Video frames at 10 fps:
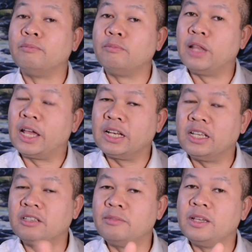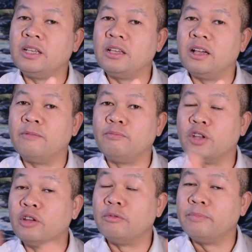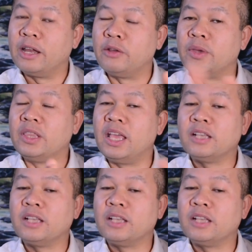likely to be metal in there.